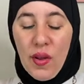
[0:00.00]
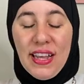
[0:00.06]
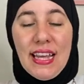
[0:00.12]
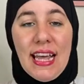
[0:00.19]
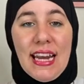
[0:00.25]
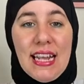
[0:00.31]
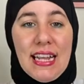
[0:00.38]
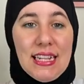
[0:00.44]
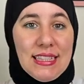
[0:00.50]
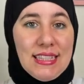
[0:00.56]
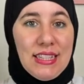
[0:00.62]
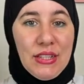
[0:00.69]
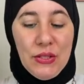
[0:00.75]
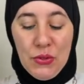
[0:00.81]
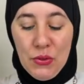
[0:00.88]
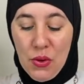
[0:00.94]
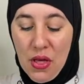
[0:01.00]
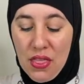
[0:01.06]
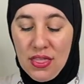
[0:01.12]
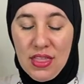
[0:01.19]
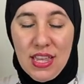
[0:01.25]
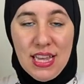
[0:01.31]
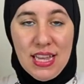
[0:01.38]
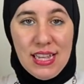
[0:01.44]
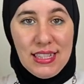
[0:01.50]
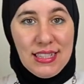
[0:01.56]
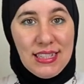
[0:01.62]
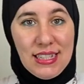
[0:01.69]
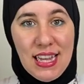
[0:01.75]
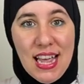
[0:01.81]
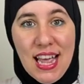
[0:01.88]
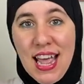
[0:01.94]
we get into
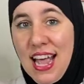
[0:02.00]
this